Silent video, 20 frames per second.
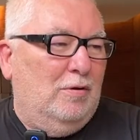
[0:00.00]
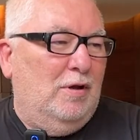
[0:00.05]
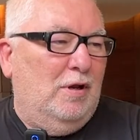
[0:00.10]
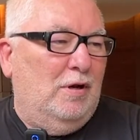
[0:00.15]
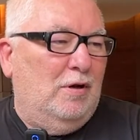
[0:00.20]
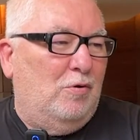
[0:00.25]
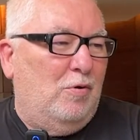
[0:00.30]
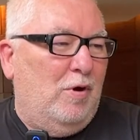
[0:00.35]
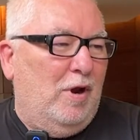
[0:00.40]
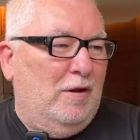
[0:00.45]

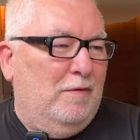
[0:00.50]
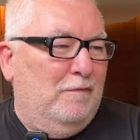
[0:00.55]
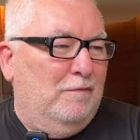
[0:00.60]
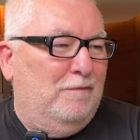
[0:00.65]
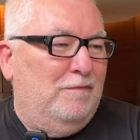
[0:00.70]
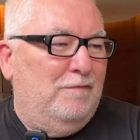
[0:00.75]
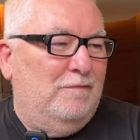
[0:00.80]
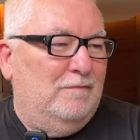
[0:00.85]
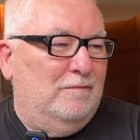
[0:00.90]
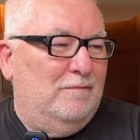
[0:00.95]
in creative
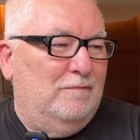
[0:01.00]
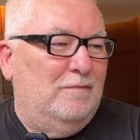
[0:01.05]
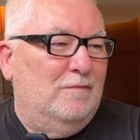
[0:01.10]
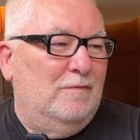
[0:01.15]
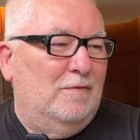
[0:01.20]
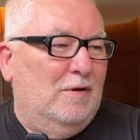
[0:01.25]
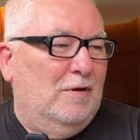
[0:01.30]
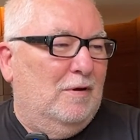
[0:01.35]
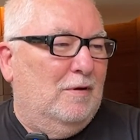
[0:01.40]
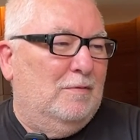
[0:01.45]

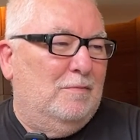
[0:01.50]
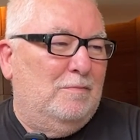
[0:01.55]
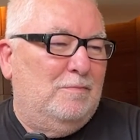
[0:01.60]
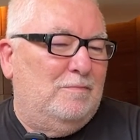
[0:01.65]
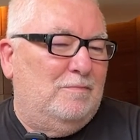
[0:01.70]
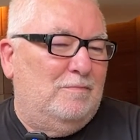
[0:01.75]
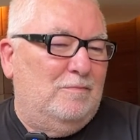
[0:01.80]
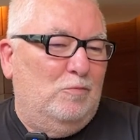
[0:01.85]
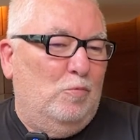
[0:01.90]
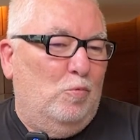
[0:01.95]

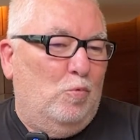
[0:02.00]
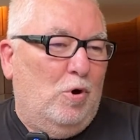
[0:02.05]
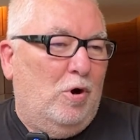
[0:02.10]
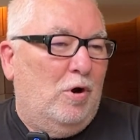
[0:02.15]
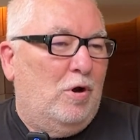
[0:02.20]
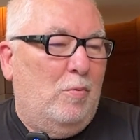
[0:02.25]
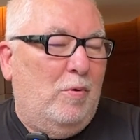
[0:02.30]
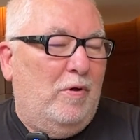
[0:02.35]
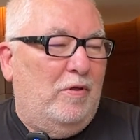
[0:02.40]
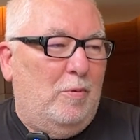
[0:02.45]
work,
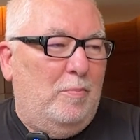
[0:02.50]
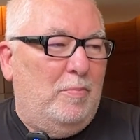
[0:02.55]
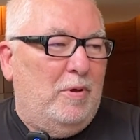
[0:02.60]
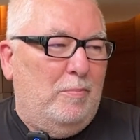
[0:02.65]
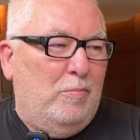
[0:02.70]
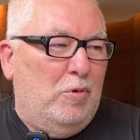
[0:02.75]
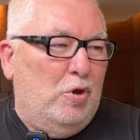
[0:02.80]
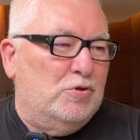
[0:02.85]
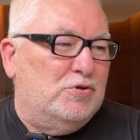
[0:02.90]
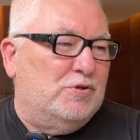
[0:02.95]
whether it be
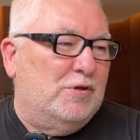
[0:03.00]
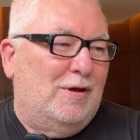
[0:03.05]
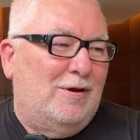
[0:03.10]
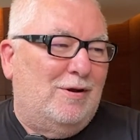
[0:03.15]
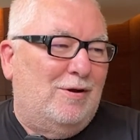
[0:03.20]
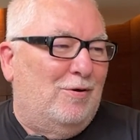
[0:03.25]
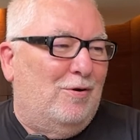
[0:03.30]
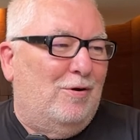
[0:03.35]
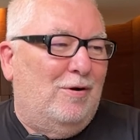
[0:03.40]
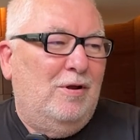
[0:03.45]
music
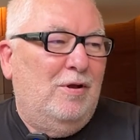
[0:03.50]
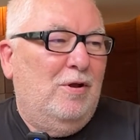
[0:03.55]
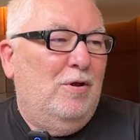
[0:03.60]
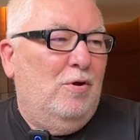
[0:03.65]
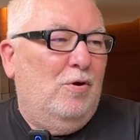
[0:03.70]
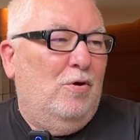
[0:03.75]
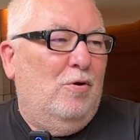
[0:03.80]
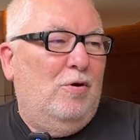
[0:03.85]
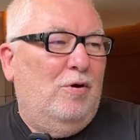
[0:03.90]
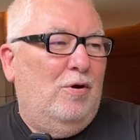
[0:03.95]

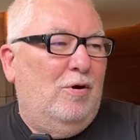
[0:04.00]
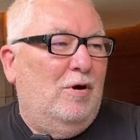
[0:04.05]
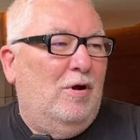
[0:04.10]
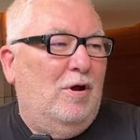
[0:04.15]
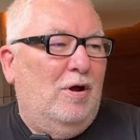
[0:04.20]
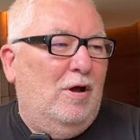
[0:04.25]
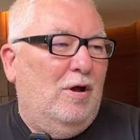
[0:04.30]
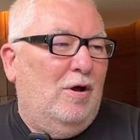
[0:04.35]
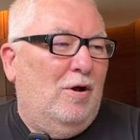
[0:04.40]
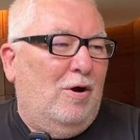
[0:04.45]
or
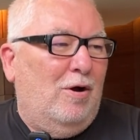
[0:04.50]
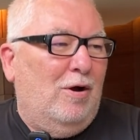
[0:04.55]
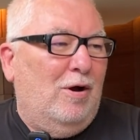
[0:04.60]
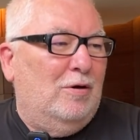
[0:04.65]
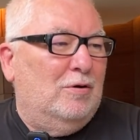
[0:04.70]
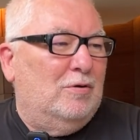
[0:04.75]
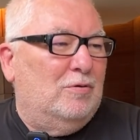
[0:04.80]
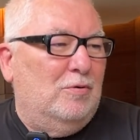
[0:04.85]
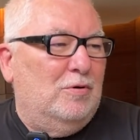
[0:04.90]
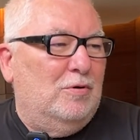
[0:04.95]
art or